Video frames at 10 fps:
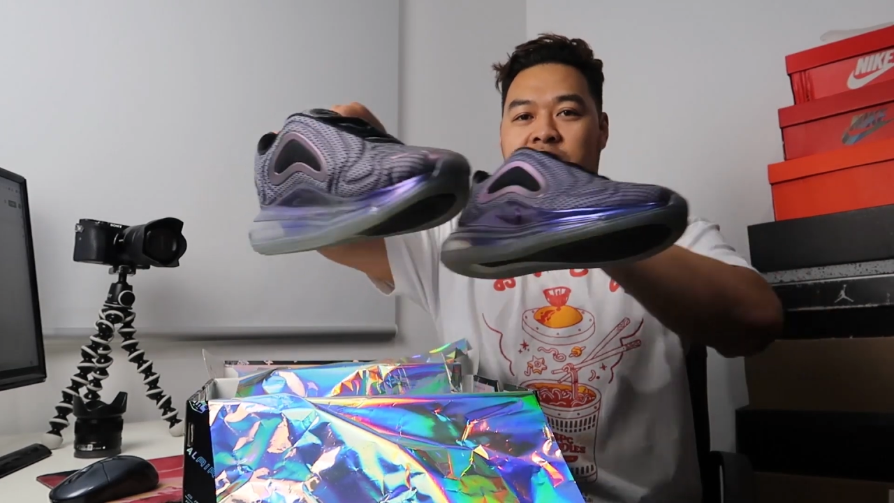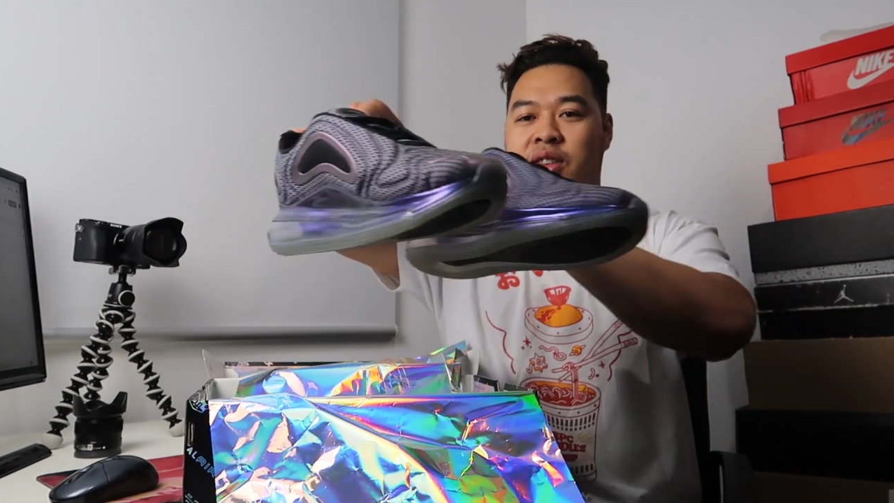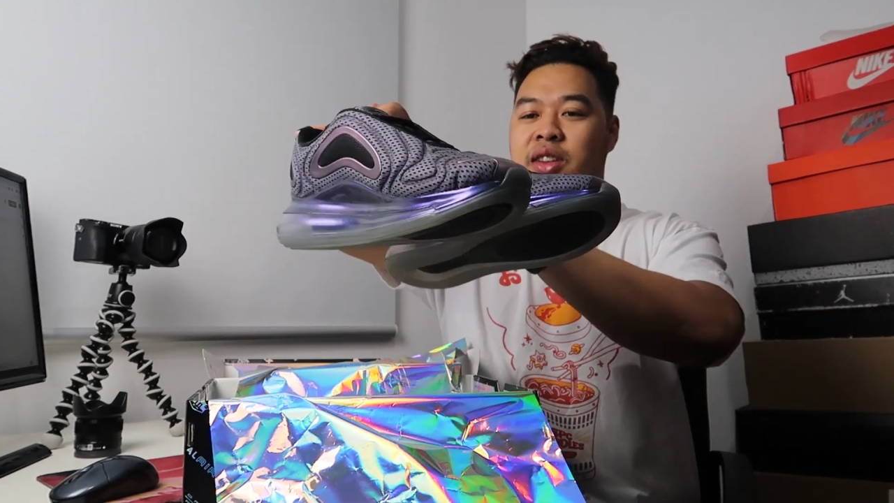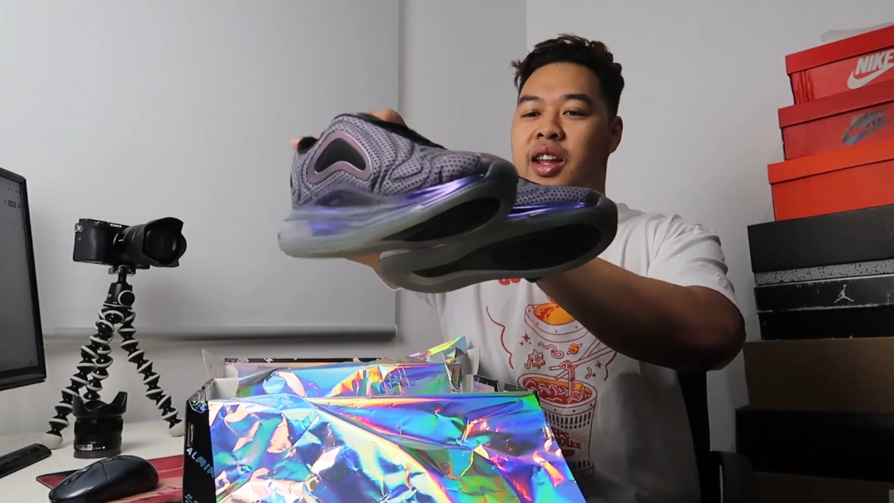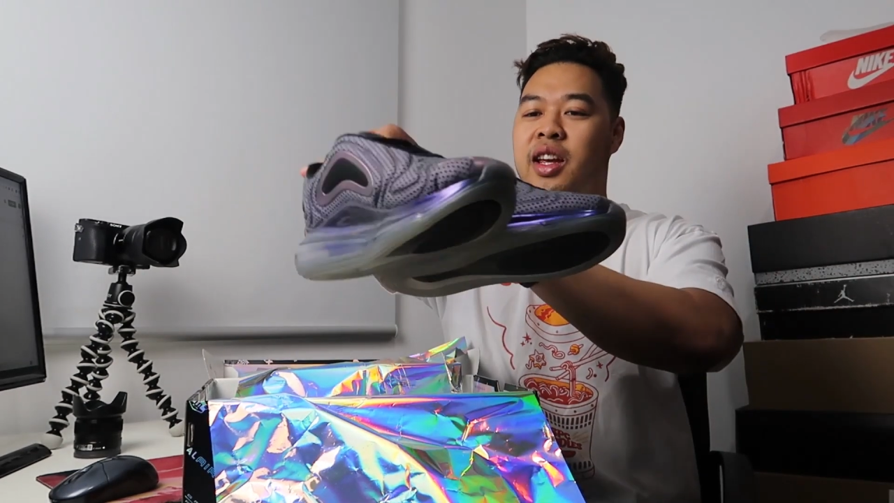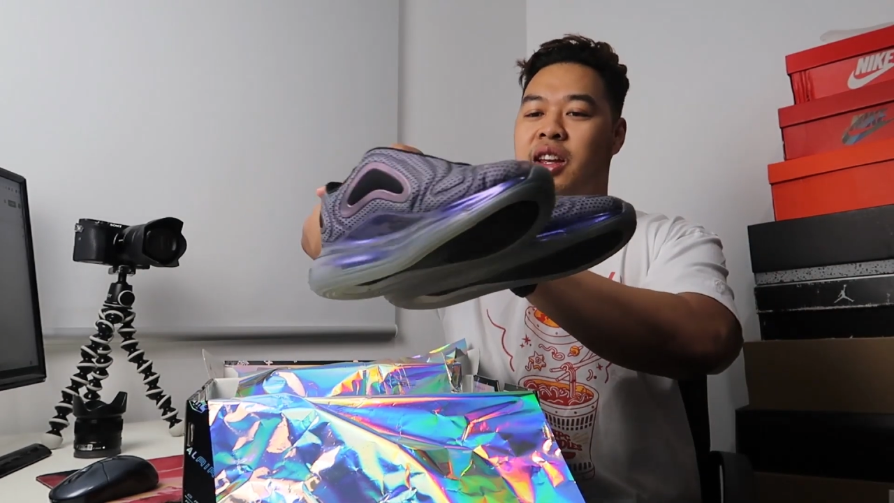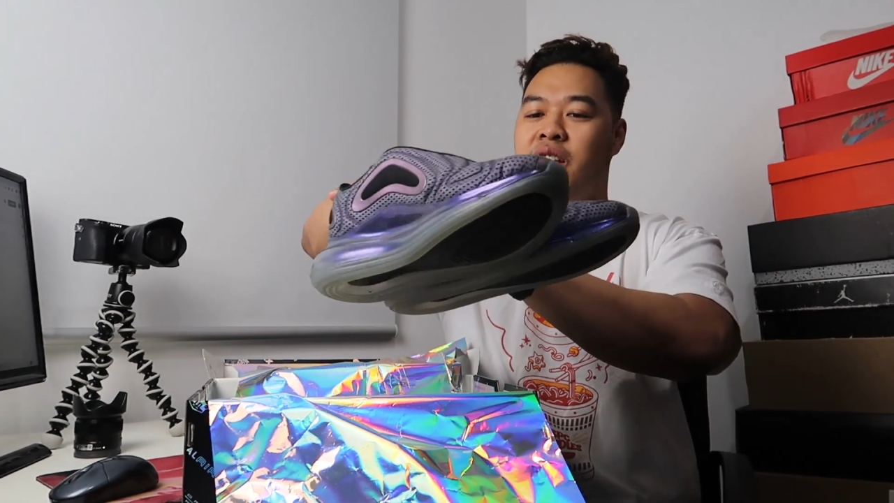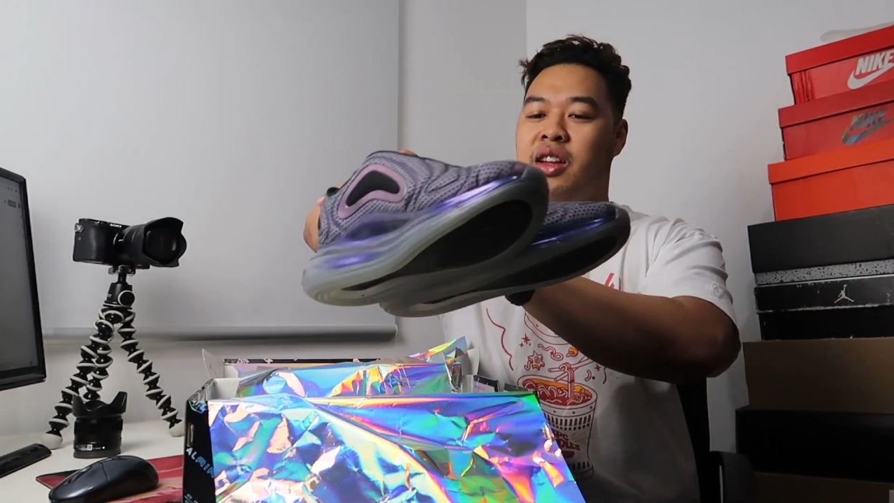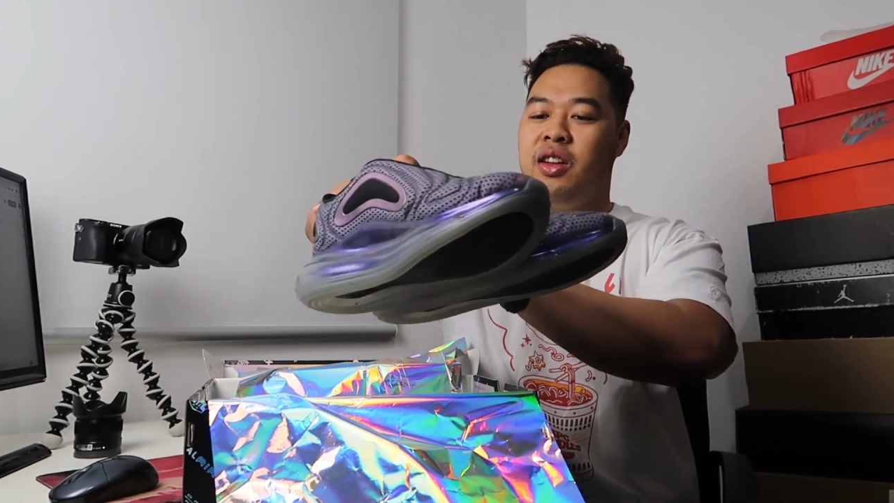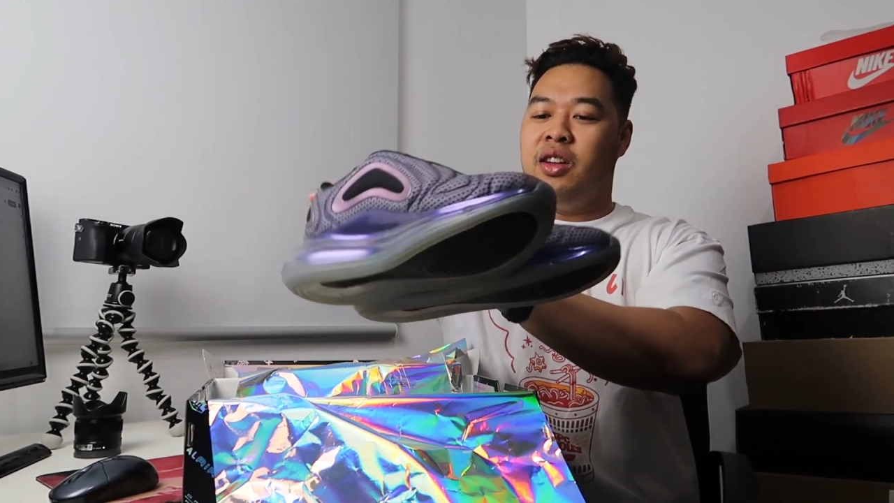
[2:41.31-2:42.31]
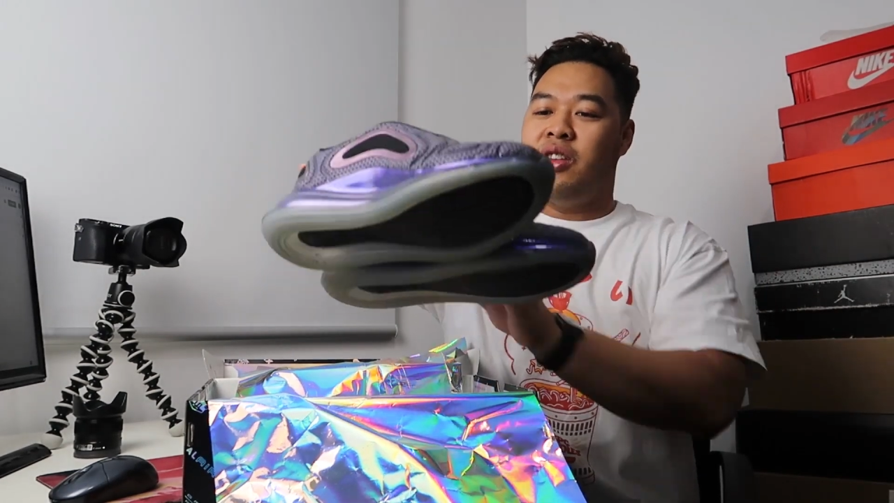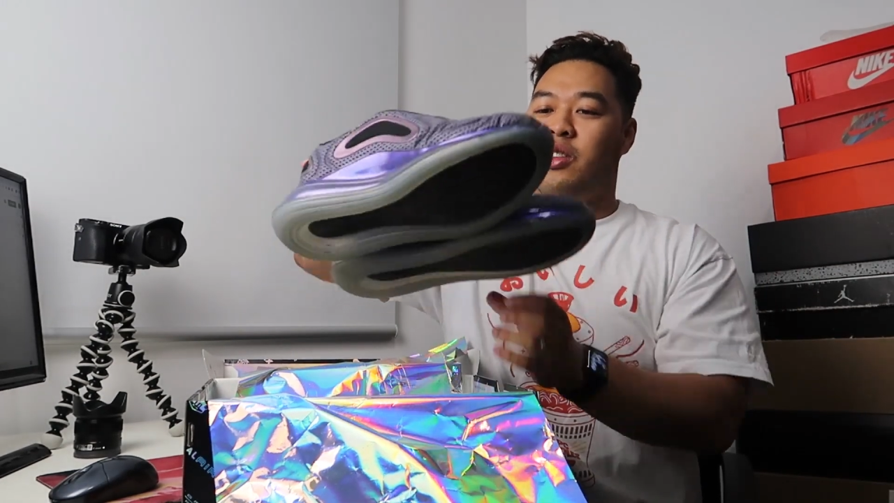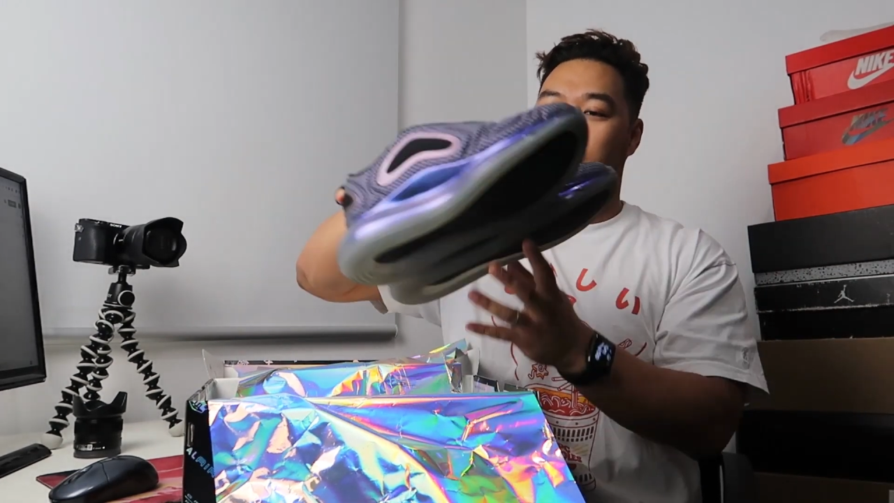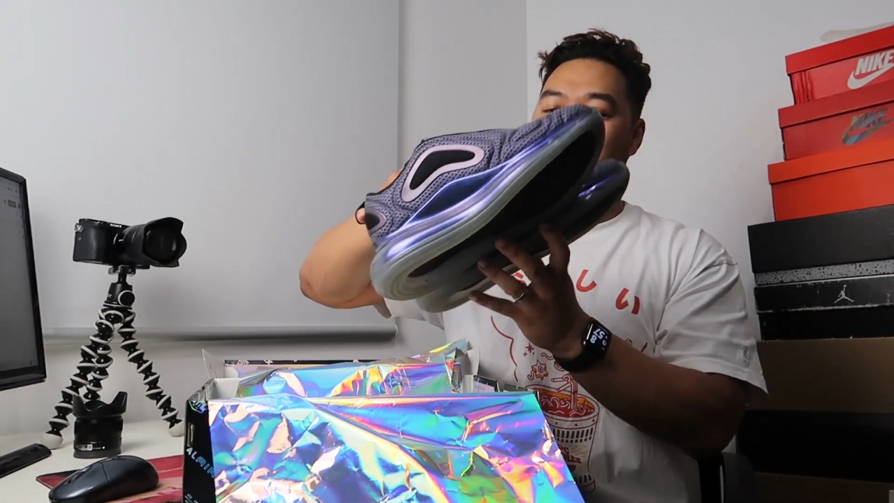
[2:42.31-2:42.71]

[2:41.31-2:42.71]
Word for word: sneakers.